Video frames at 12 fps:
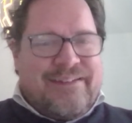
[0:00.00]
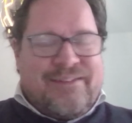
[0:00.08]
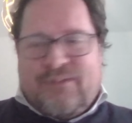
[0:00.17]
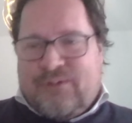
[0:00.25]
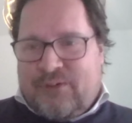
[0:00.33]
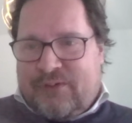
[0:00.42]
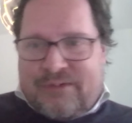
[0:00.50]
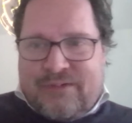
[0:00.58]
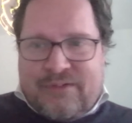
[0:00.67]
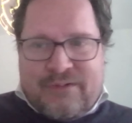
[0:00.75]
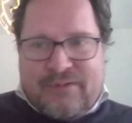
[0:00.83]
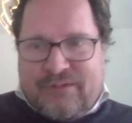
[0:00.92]
it's just
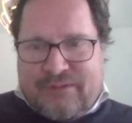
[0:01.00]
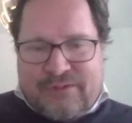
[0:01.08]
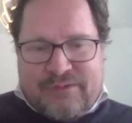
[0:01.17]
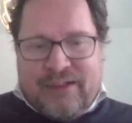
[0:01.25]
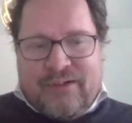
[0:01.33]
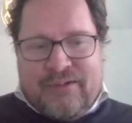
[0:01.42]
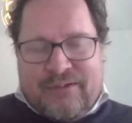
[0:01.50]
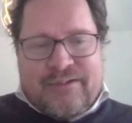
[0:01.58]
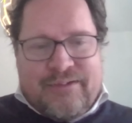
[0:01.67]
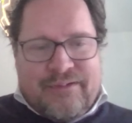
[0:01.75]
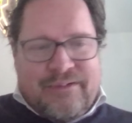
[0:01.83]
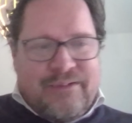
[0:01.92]
it's still
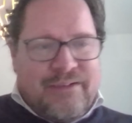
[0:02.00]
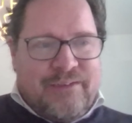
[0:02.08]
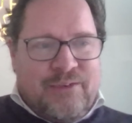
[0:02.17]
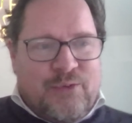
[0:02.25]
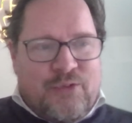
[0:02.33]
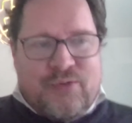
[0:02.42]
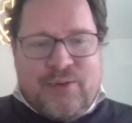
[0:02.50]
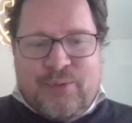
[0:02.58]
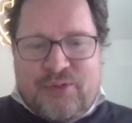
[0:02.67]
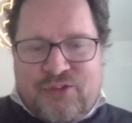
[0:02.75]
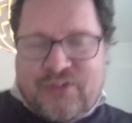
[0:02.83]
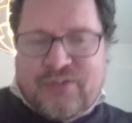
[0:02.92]
uh, an industry
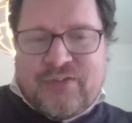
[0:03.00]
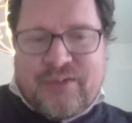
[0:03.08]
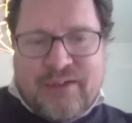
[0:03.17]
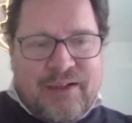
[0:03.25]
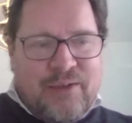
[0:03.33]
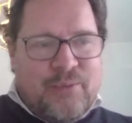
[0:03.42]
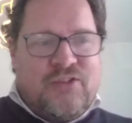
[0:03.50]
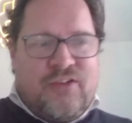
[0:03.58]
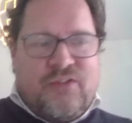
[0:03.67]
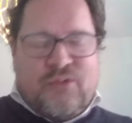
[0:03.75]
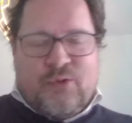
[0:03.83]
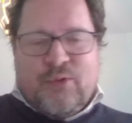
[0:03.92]
which is
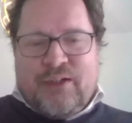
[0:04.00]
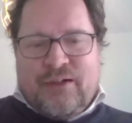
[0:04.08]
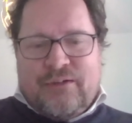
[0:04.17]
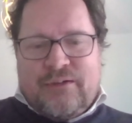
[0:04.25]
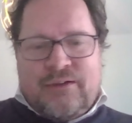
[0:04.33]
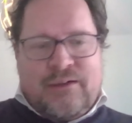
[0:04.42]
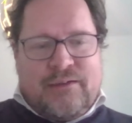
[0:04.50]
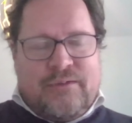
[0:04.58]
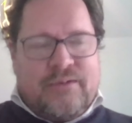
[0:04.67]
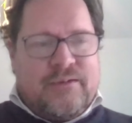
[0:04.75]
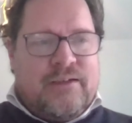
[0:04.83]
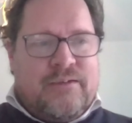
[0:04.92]
which is too young,
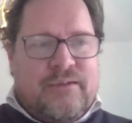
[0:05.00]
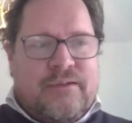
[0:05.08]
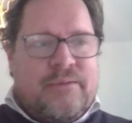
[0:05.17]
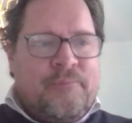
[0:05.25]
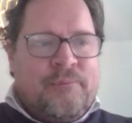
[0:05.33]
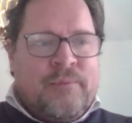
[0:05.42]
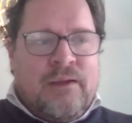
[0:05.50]
and and